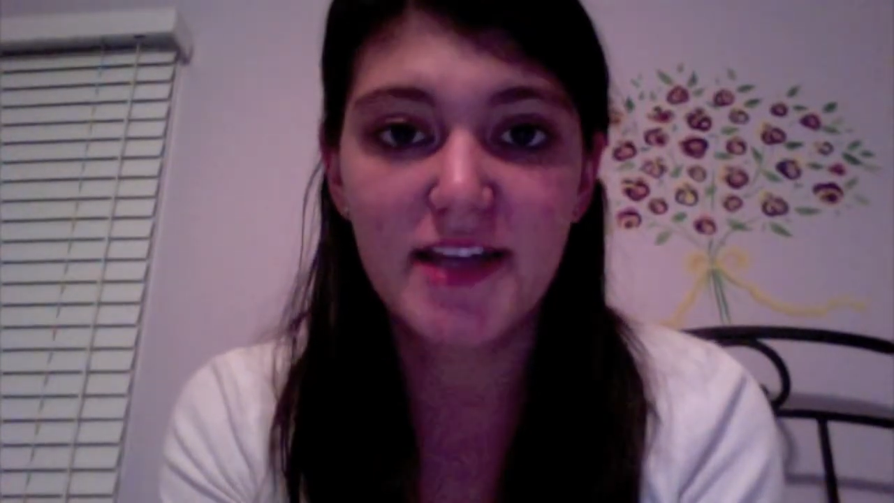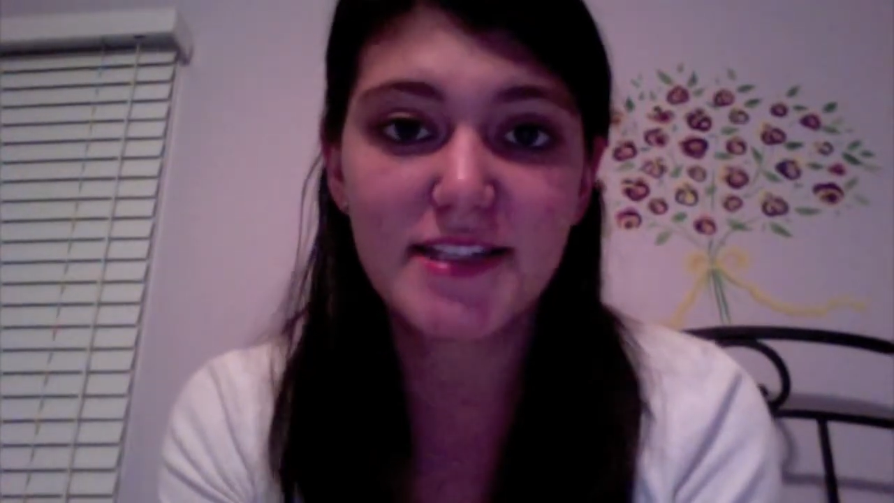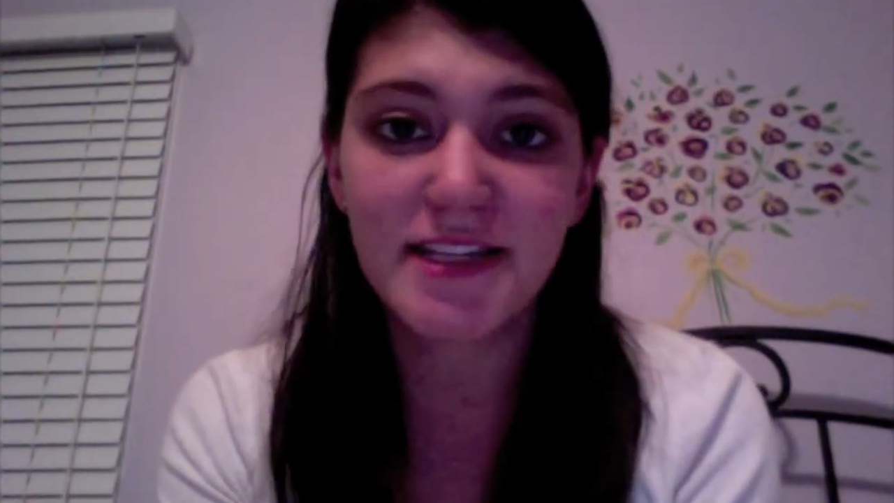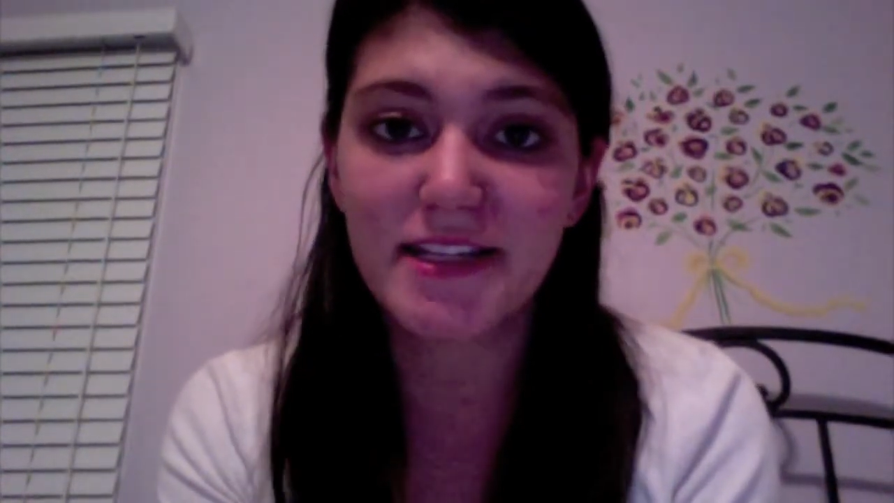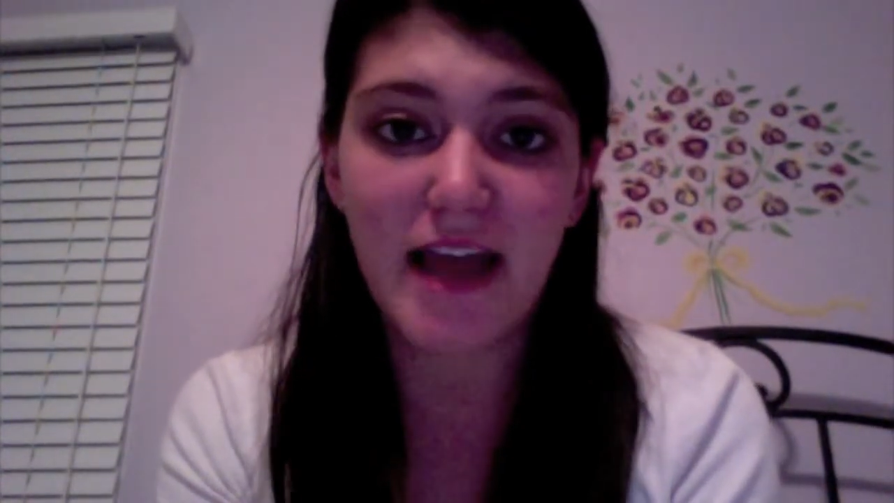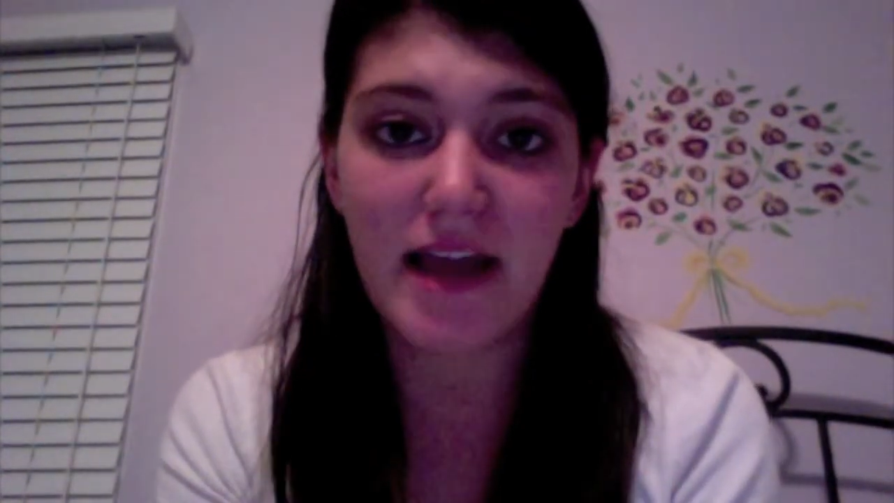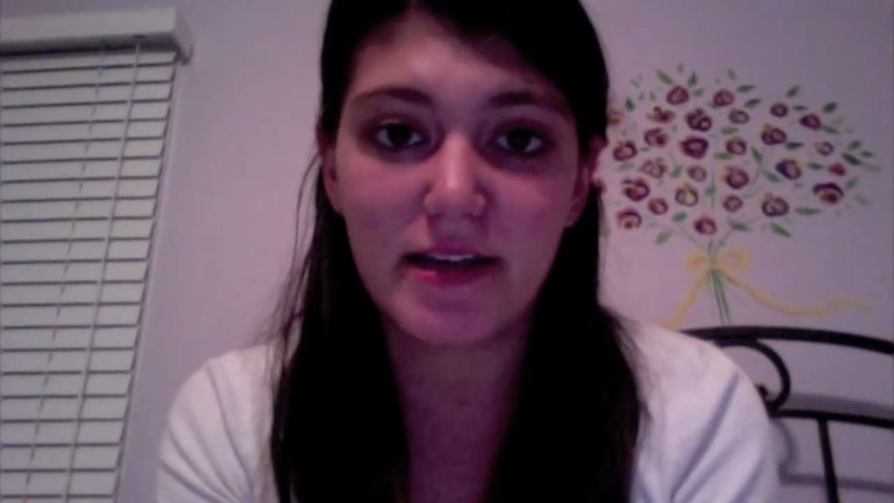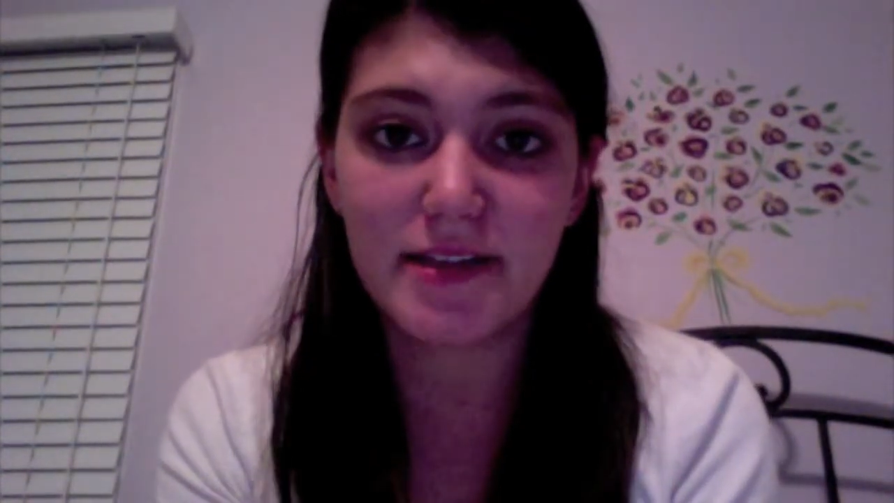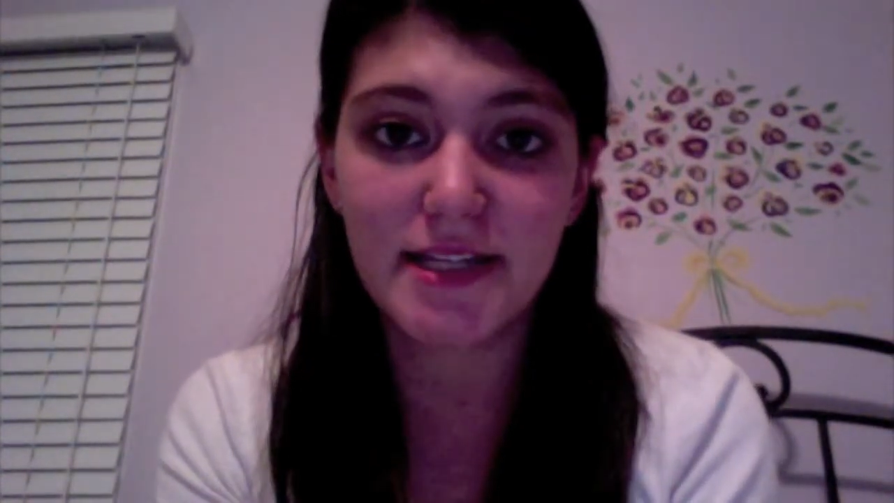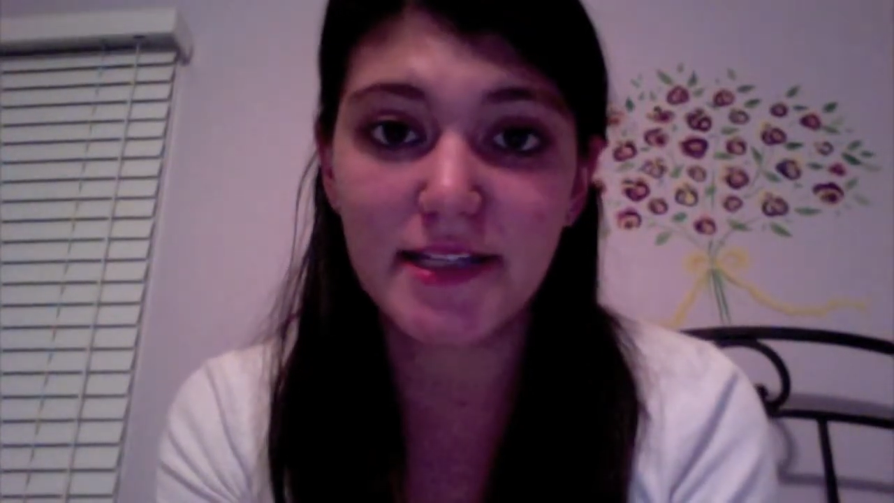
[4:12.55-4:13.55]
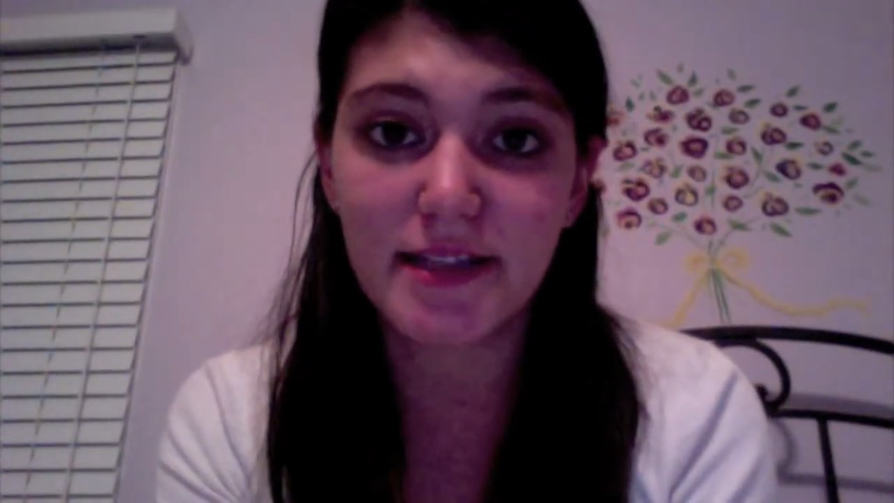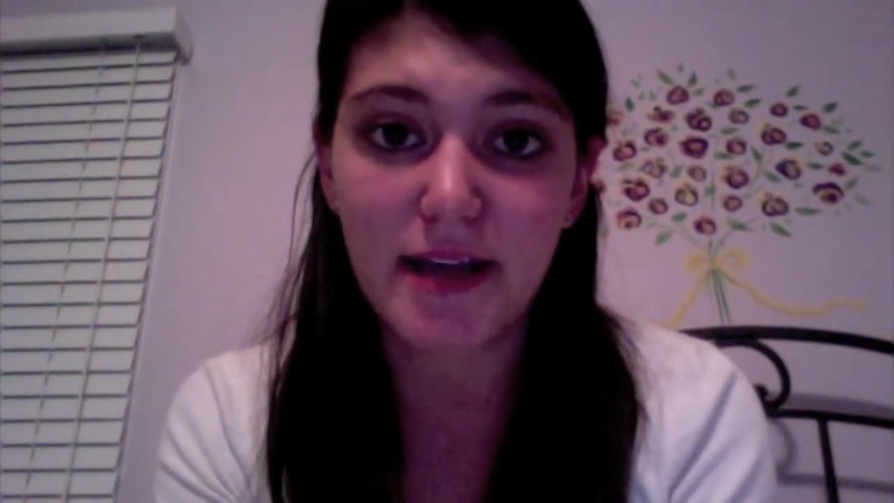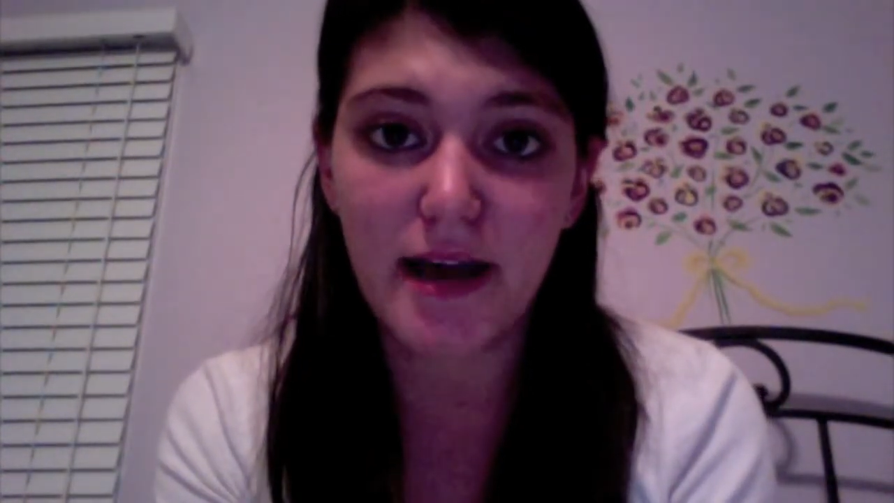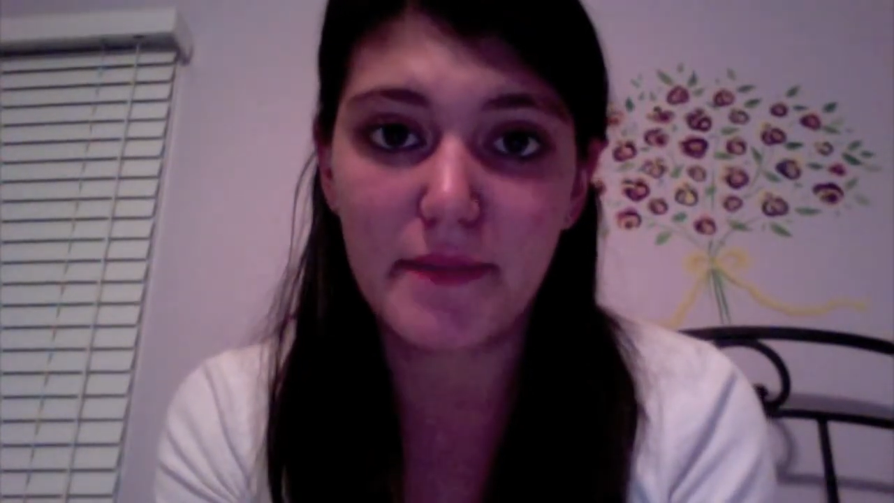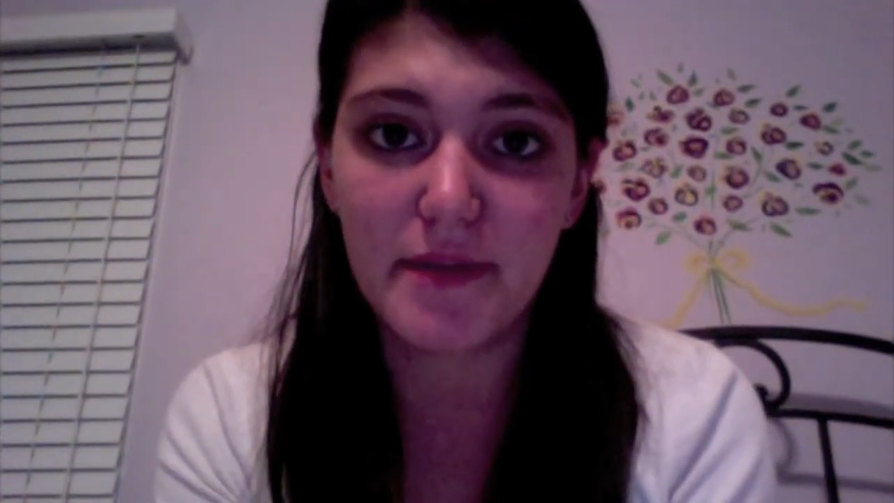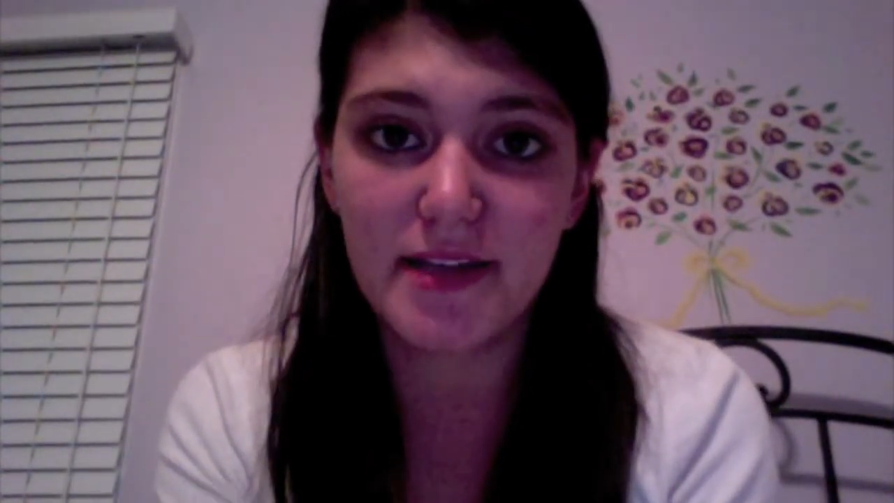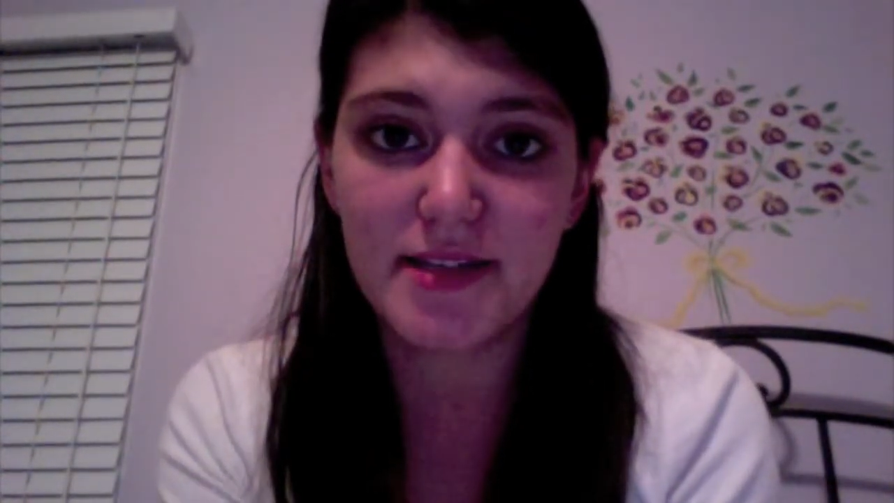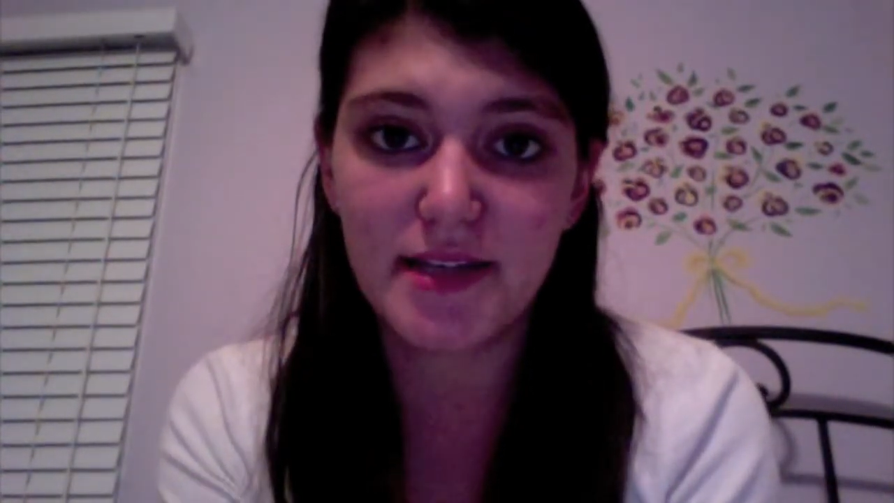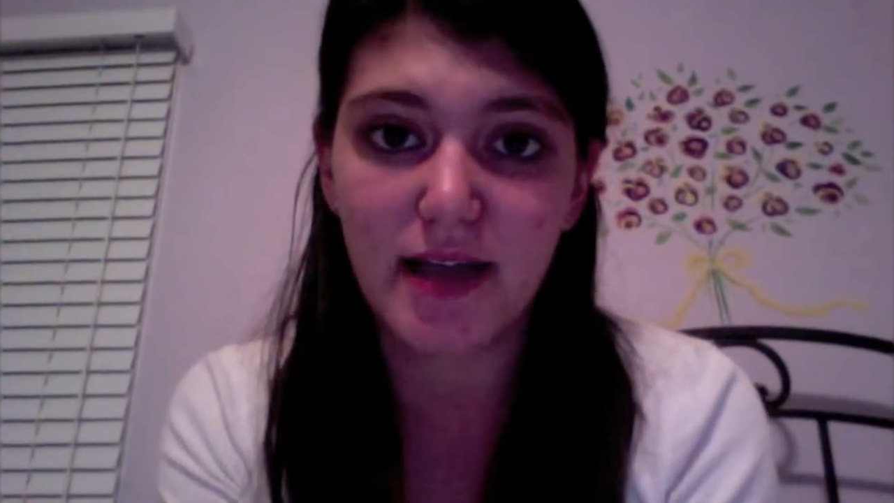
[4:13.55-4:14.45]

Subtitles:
didn't come until